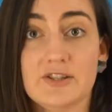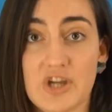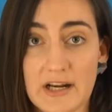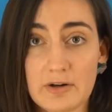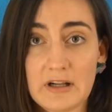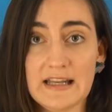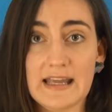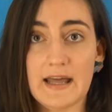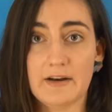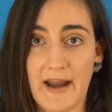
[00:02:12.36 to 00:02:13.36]
Generally,
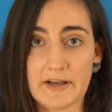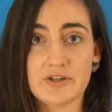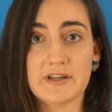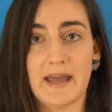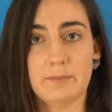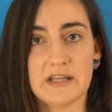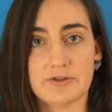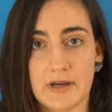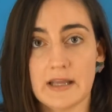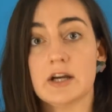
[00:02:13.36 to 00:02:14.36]
an erection can be
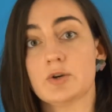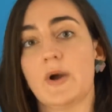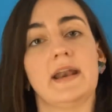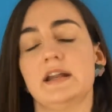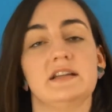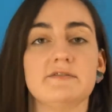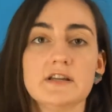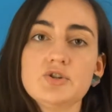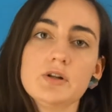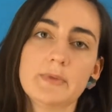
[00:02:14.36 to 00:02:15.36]
triggered when an
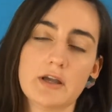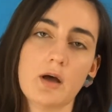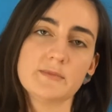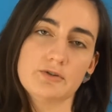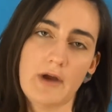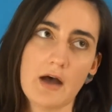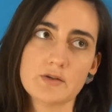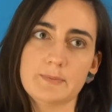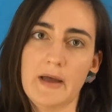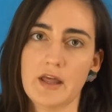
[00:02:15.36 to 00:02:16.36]
individual becomes
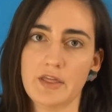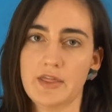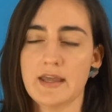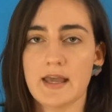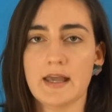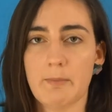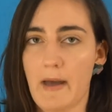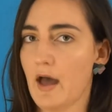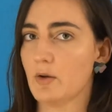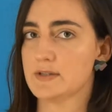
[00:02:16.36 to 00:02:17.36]
aroused by thinking
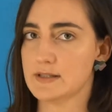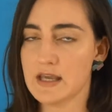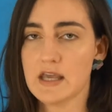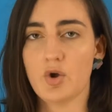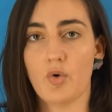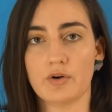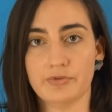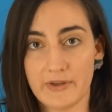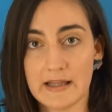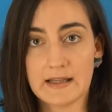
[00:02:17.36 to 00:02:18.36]
about, seeing, or
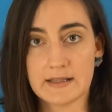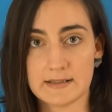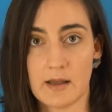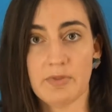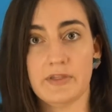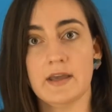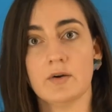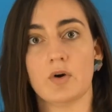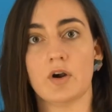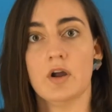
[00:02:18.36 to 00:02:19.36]
feeling something
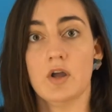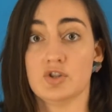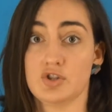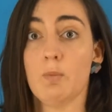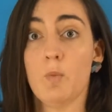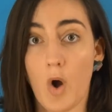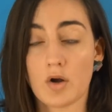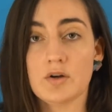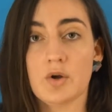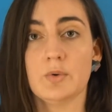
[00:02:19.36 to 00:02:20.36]
or
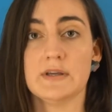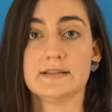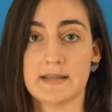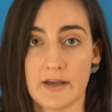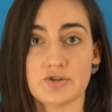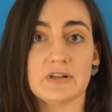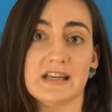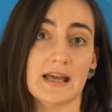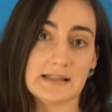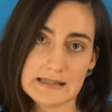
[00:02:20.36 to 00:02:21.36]
someone who is
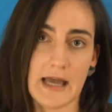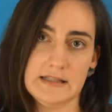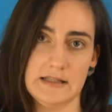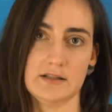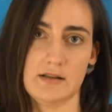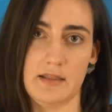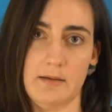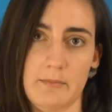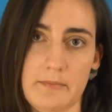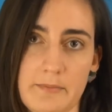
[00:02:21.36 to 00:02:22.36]
sexually exciting to
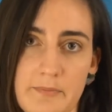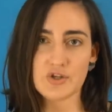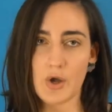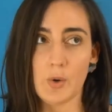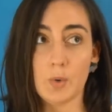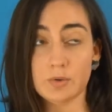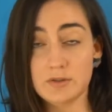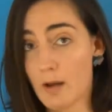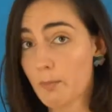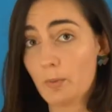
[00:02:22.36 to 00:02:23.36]
them. So,
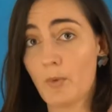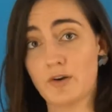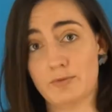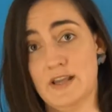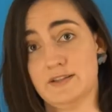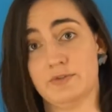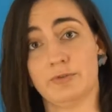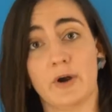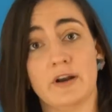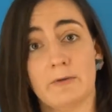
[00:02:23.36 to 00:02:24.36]
number one reason
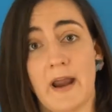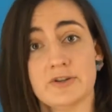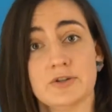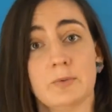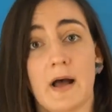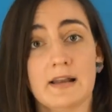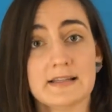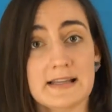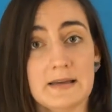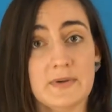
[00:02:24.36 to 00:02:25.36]
for an erection while
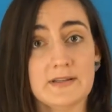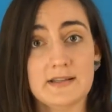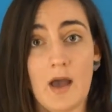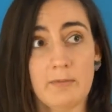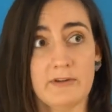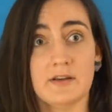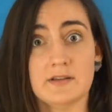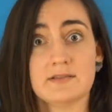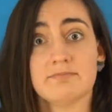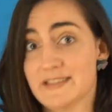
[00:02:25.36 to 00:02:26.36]
asleep is the obvious:
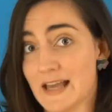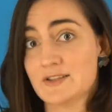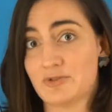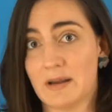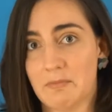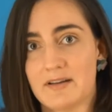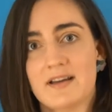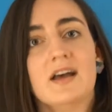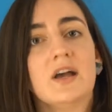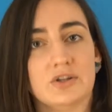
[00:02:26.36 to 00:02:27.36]
sex dream.
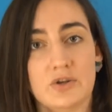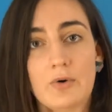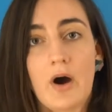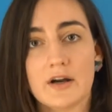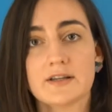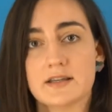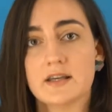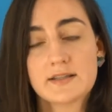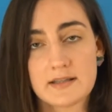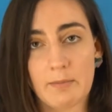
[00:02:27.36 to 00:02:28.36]
You are
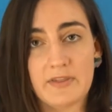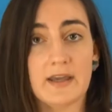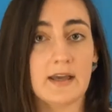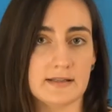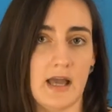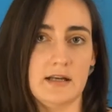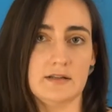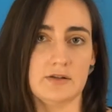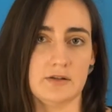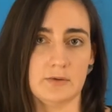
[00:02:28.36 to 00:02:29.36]
seeing something exciting
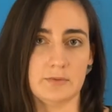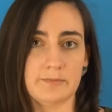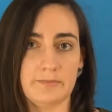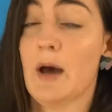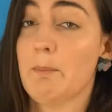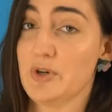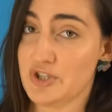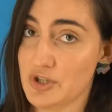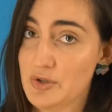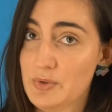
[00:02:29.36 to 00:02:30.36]
to you. Number
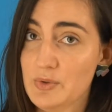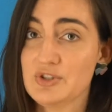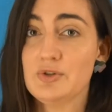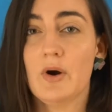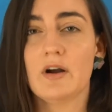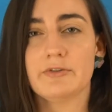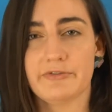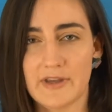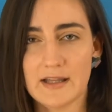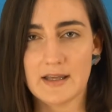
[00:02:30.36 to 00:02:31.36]
two, you are
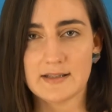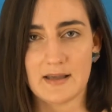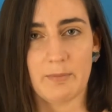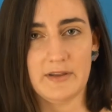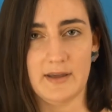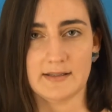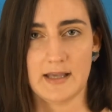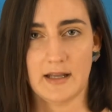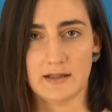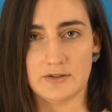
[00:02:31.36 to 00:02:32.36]
feeling something
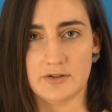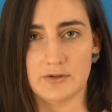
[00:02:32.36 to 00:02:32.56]
exciting to